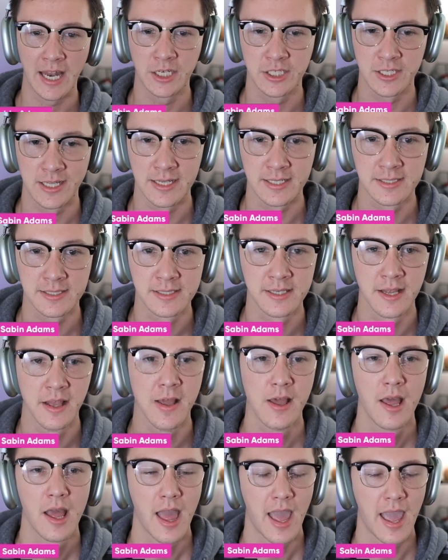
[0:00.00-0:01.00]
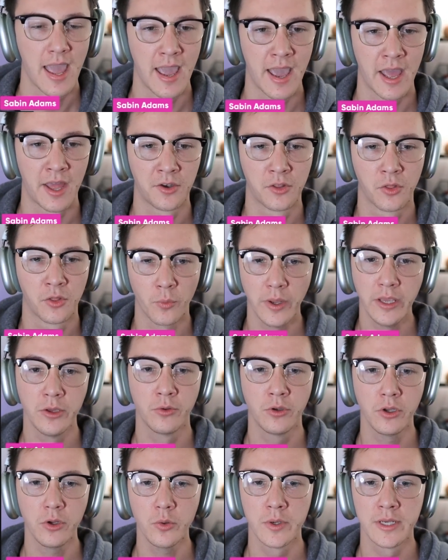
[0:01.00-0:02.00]
this. And the way you
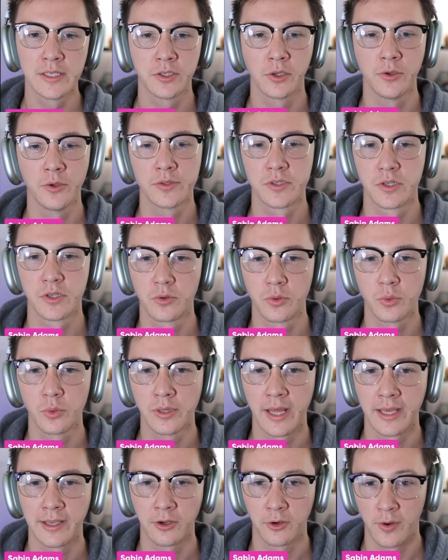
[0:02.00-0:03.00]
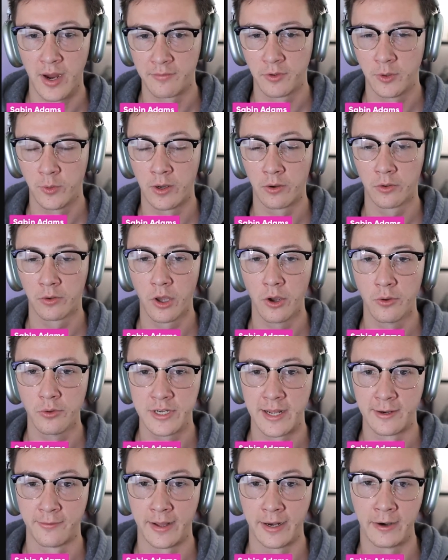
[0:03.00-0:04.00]
do is you use a tool like GraphQL Code
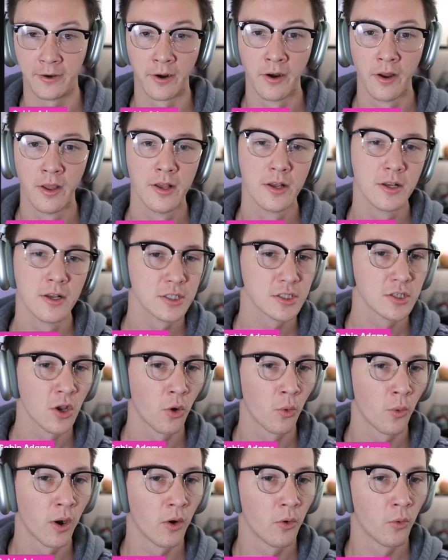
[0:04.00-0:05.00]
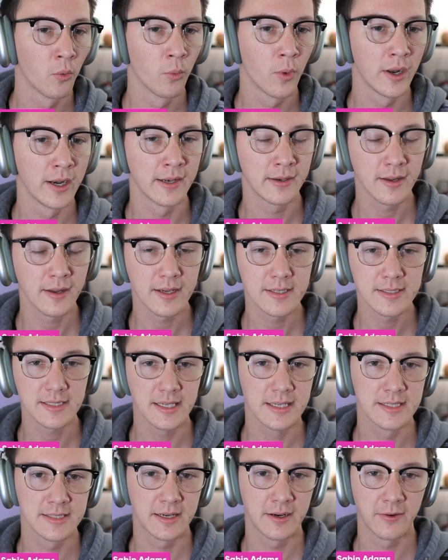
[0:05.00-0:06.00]
Generator. So what it does
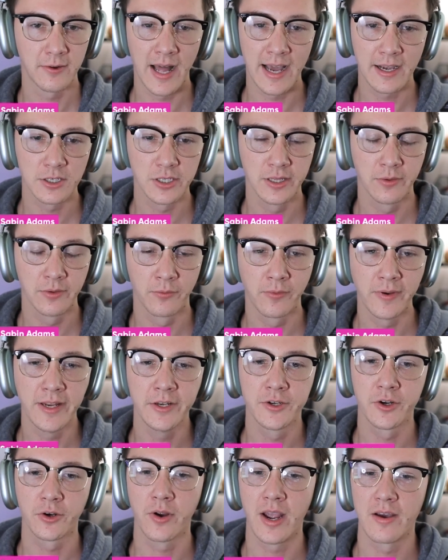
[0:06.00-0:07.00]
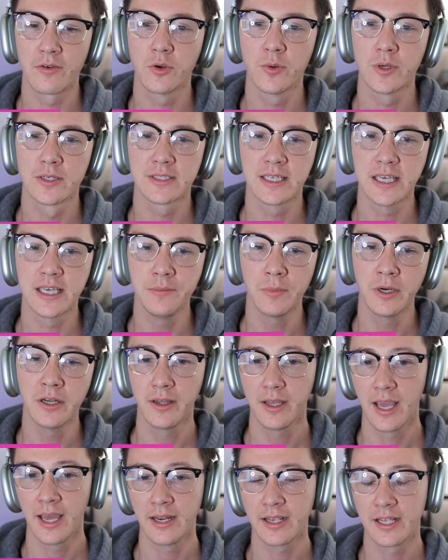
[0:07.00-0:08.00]
is it'll actually read your GraphQL schema
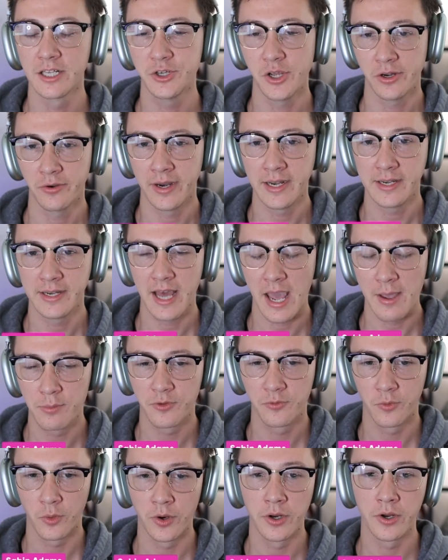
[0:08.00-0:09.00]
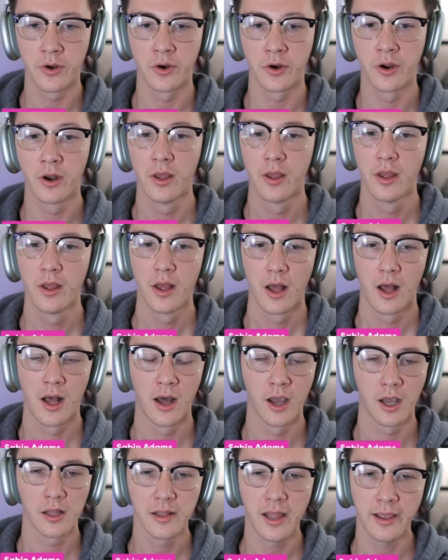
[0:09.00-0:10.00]
and it can generate types for your
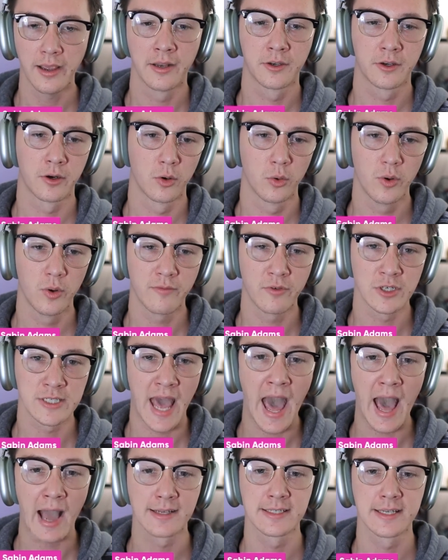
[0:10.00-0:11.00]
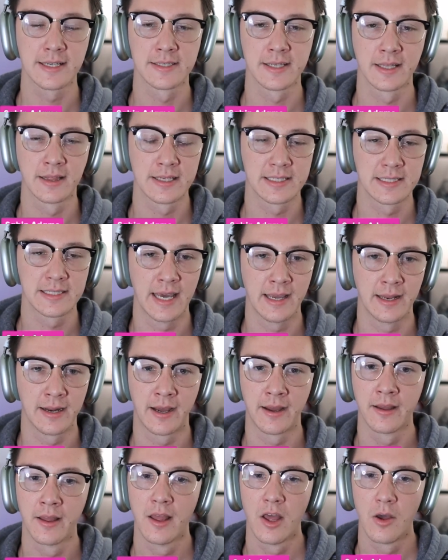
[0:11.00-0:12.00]
client or whoever's accessing this data
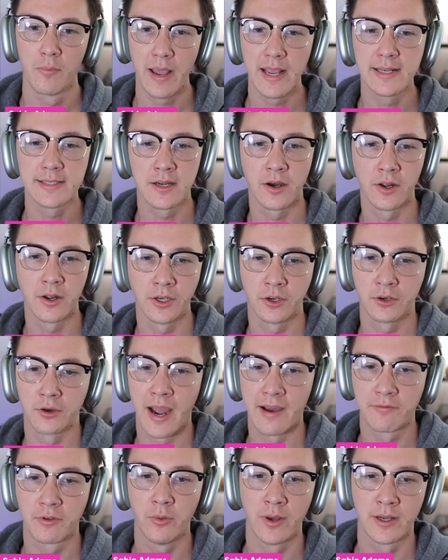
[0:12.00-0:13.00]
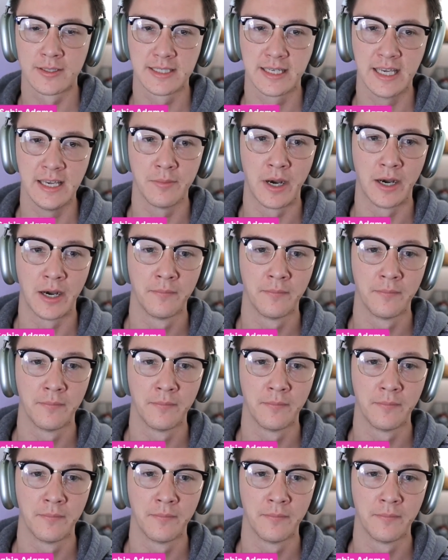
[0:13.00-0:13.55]
based on your GraphQL schema.